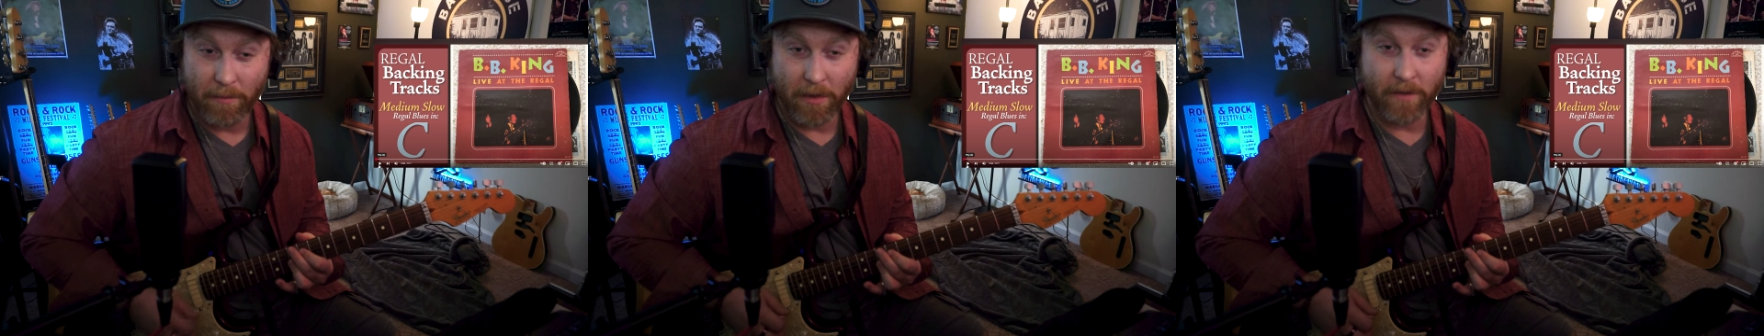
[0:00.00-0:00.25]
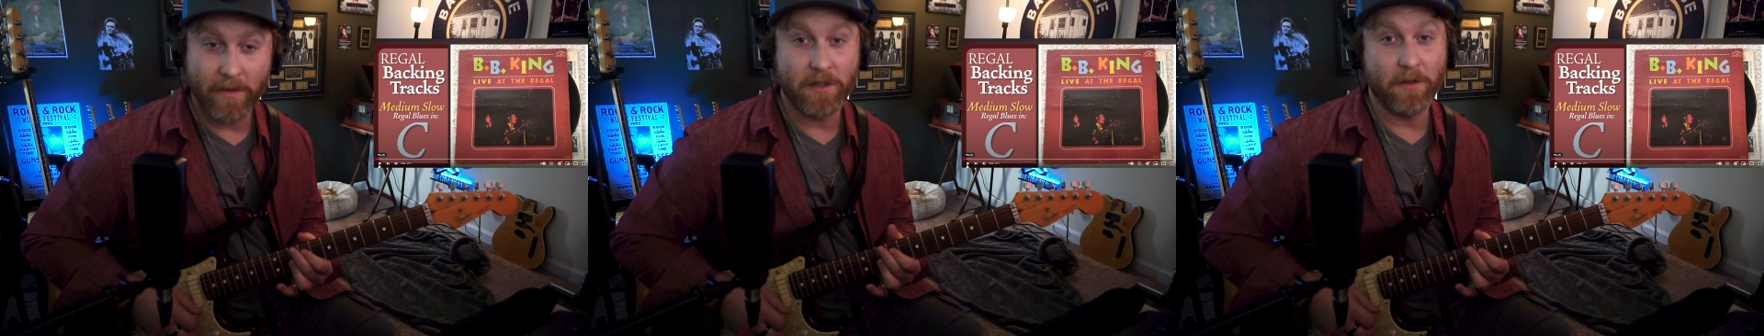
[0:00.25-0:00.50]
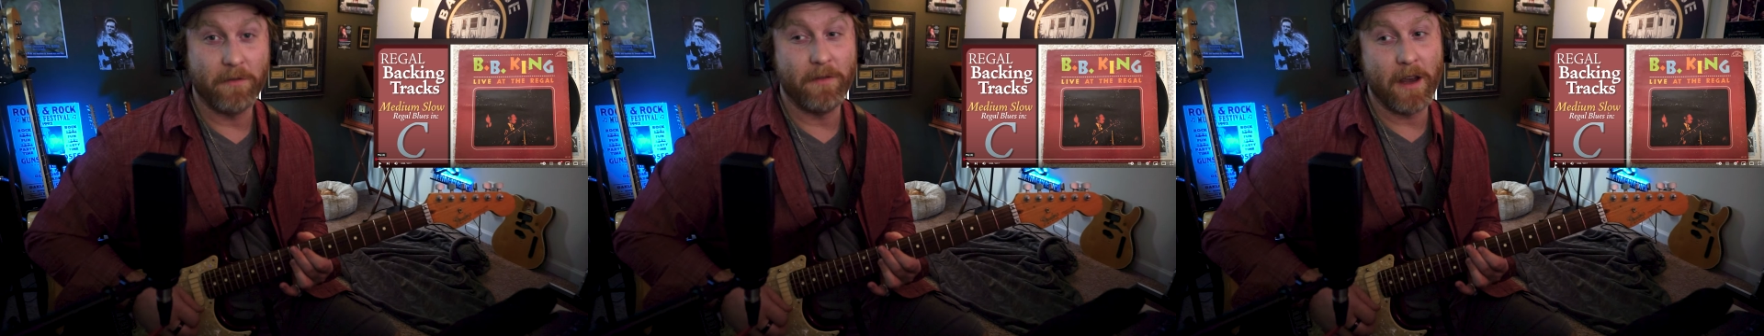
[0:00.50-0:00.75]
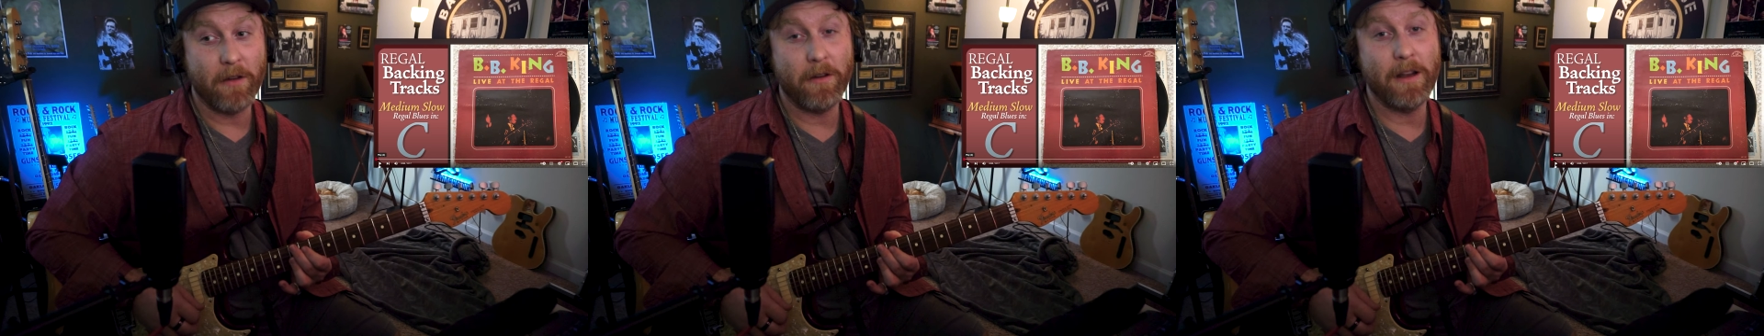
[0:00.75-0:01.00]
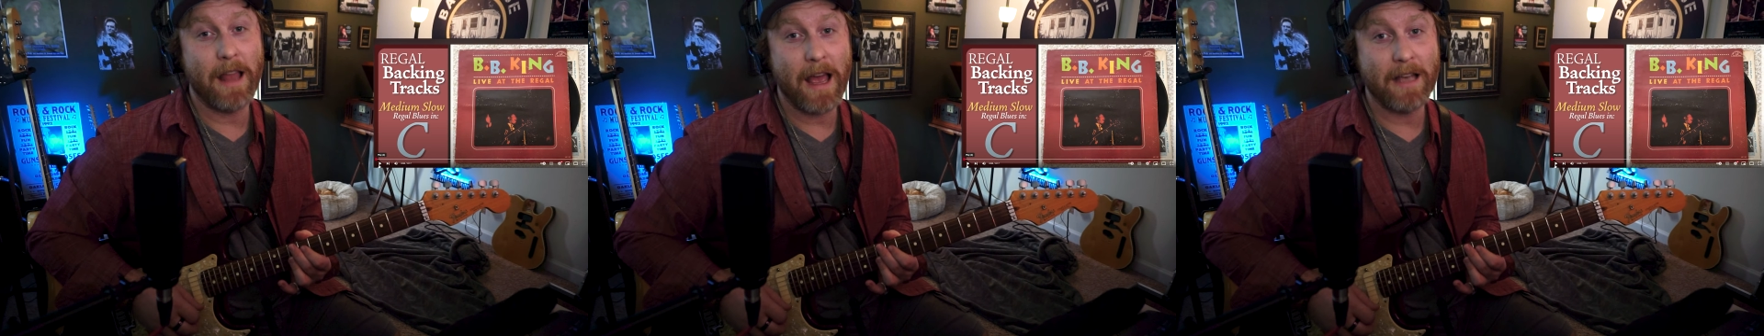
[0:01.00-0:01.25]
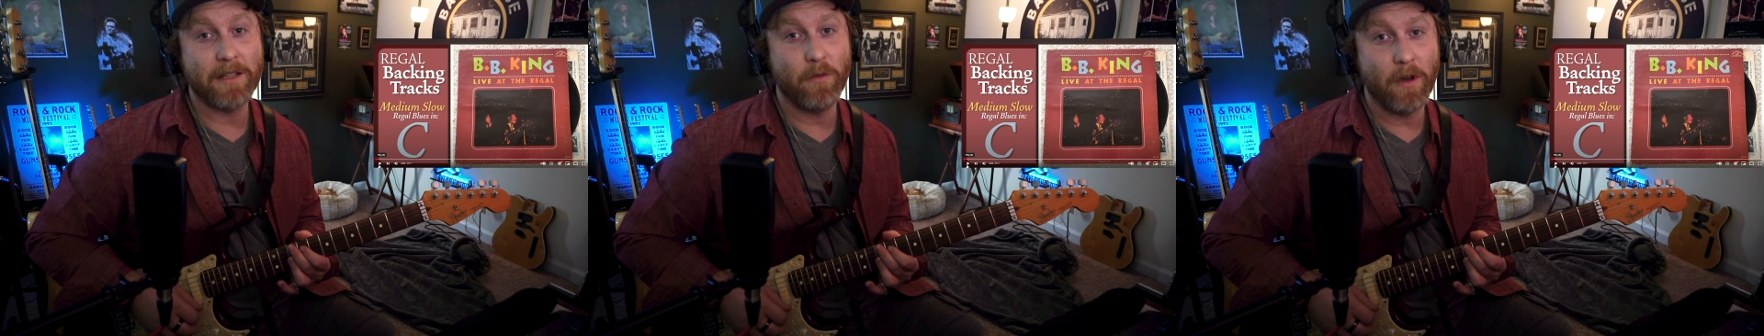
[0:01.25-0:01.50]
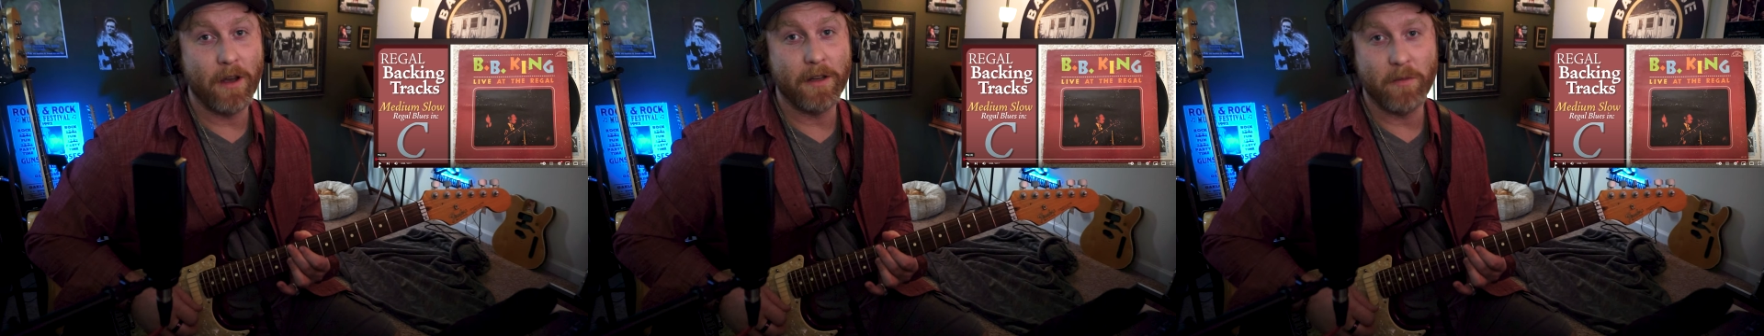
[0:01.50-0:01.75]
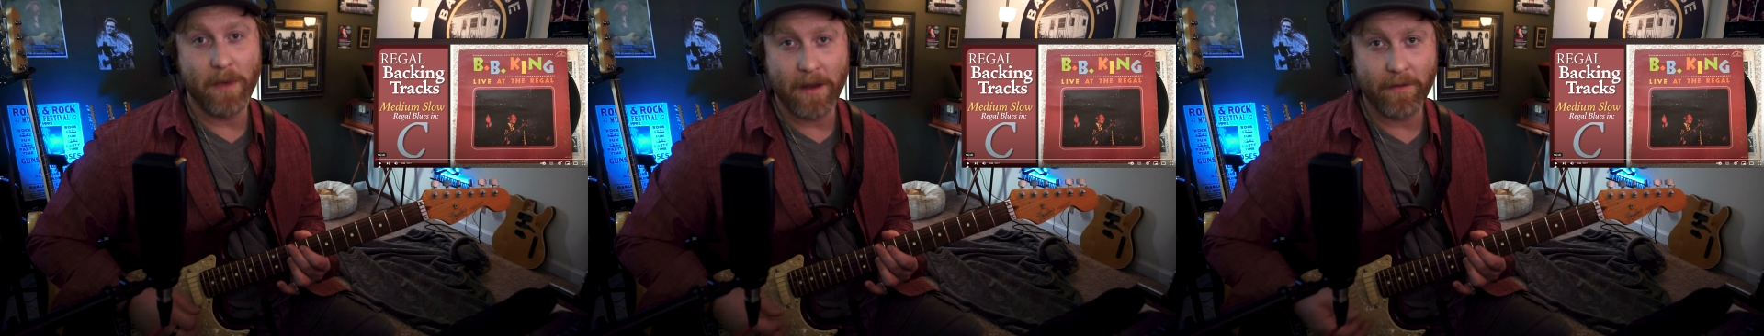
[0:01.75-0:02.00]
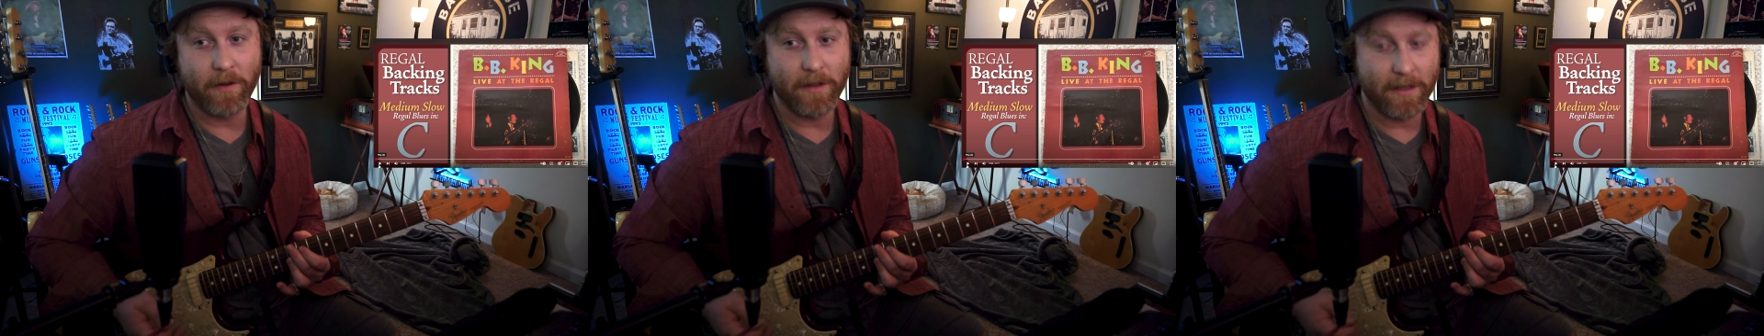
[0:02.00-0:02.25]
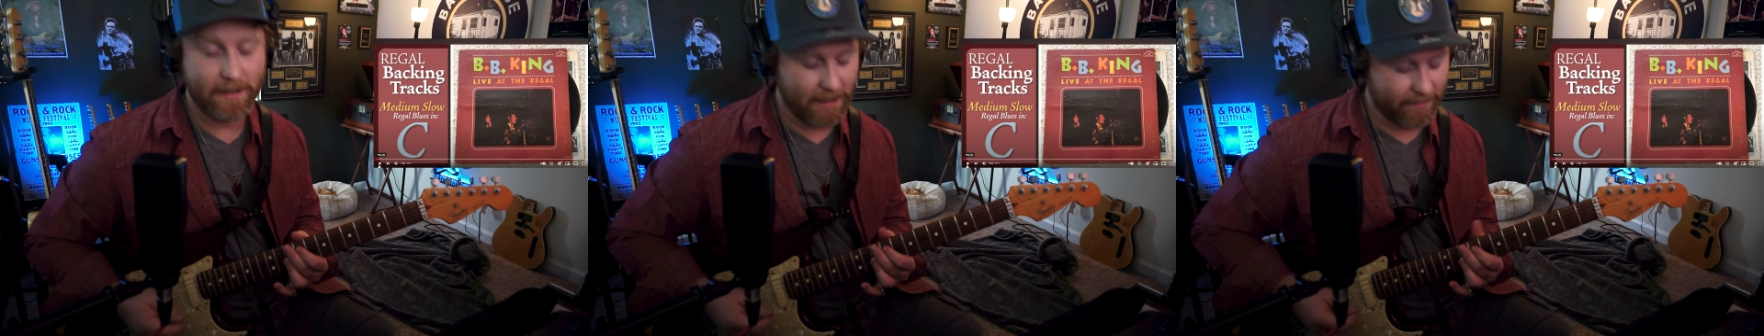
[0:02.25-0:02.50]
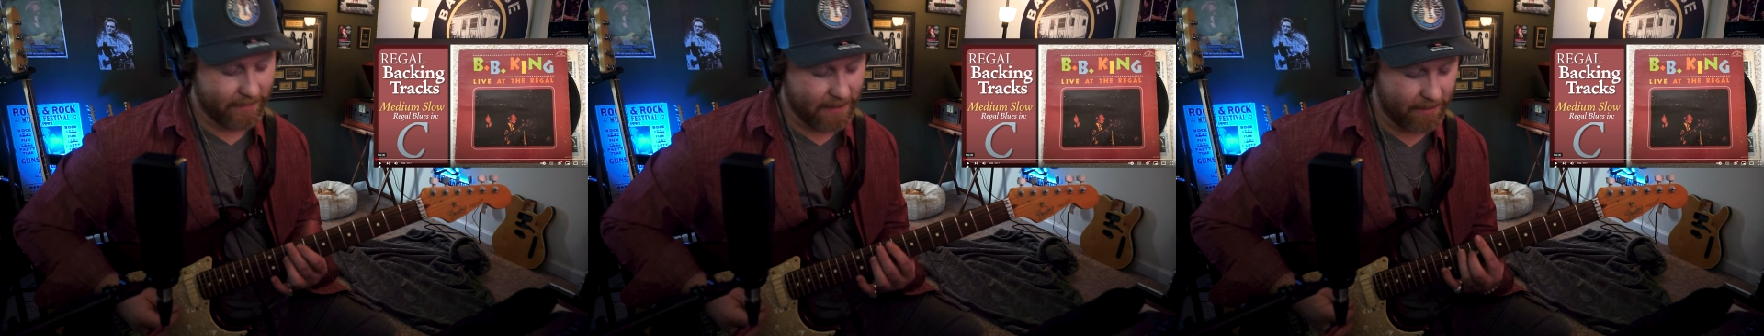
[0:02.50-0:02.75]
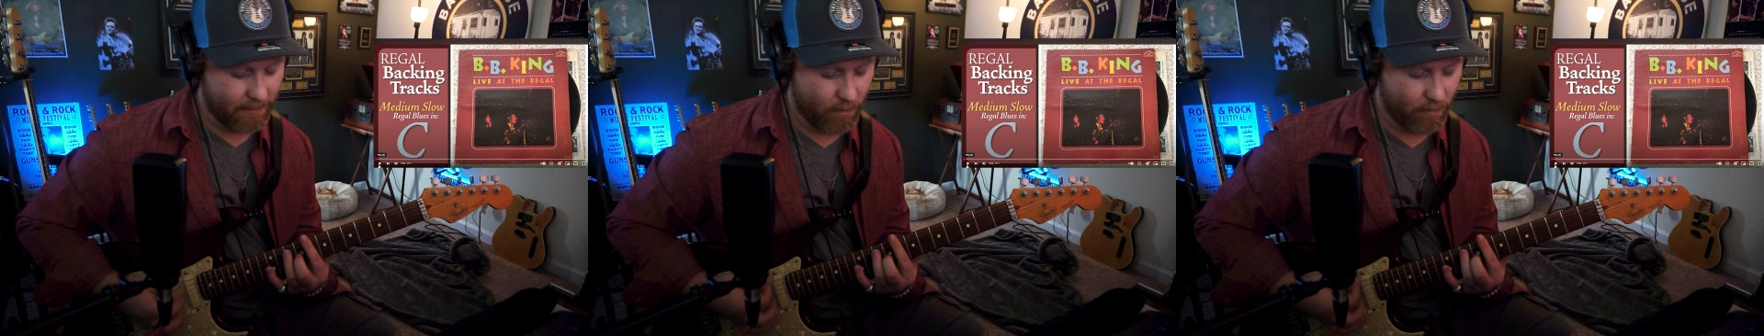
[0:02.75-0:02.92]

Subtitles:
But if it's your very last one, you may have heard this kind of a sound.